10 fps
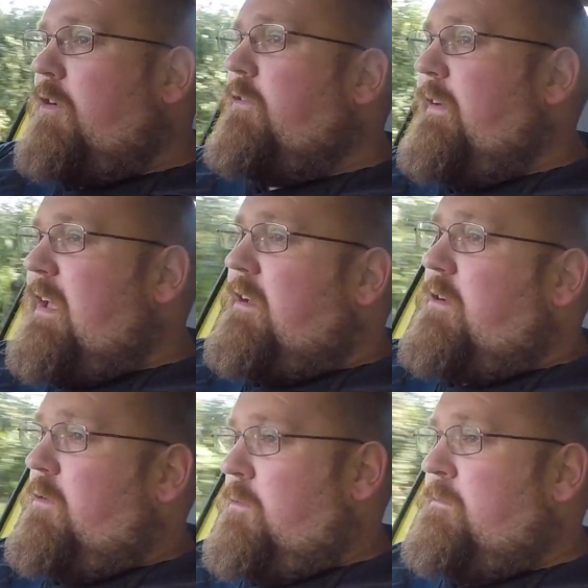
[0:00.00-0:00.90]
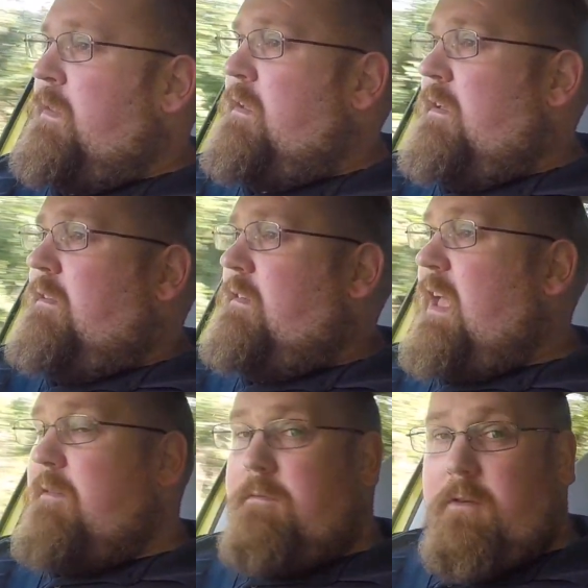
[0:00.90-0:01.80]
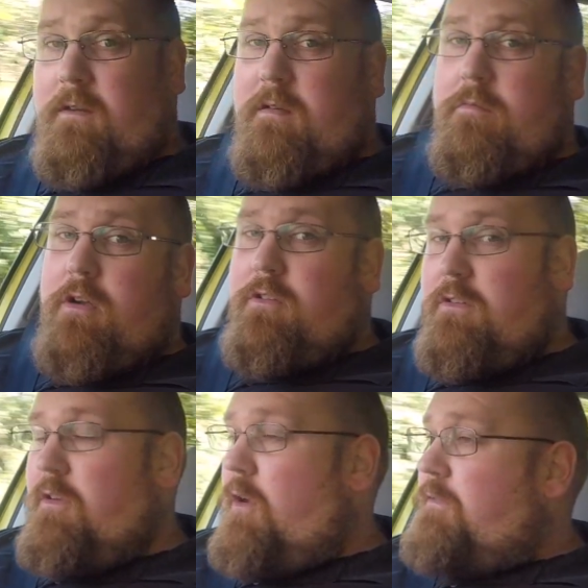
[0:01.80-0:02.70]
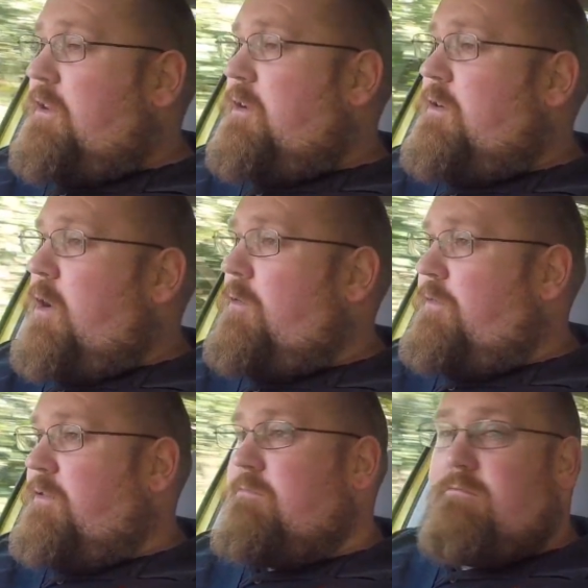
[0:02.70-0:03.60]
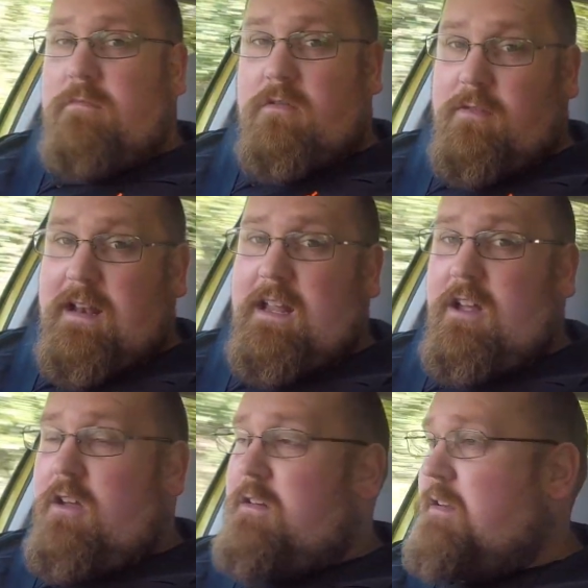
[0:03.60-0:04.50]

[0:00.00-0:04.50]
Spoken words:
vehicle. So yeah, first impressions of the new Golf are really good.